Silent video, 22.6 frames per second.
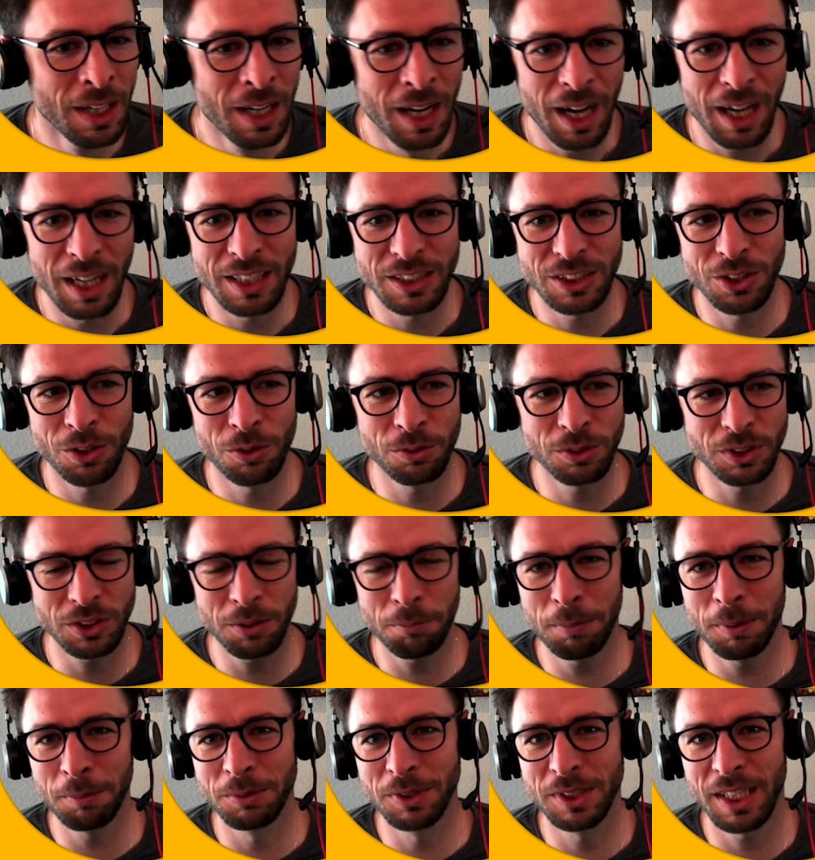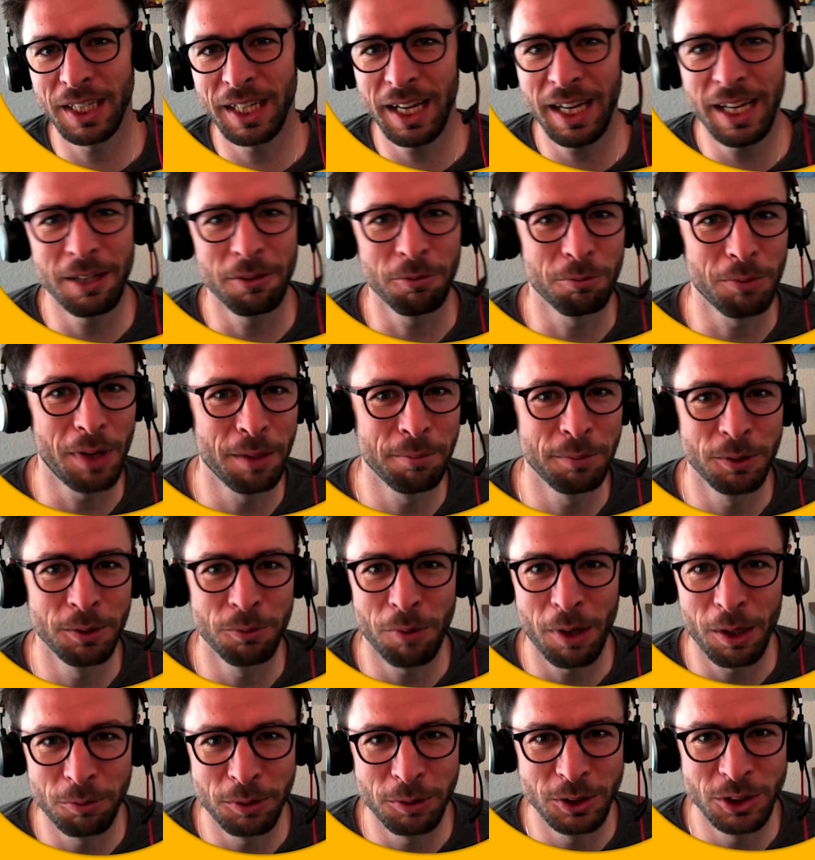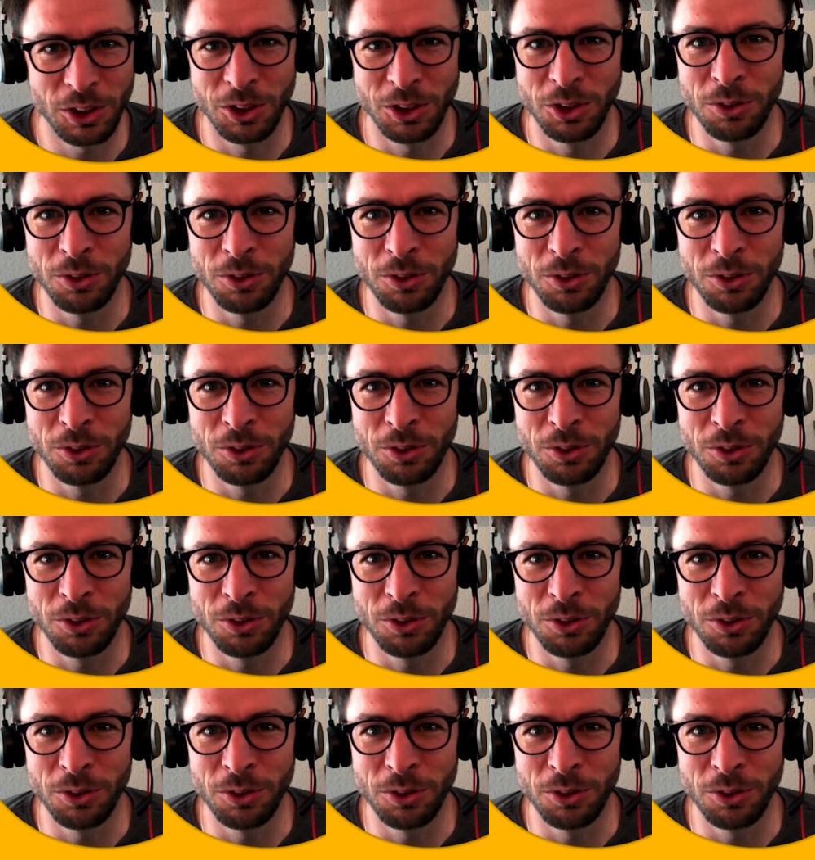So some people say, hey, why don't we just do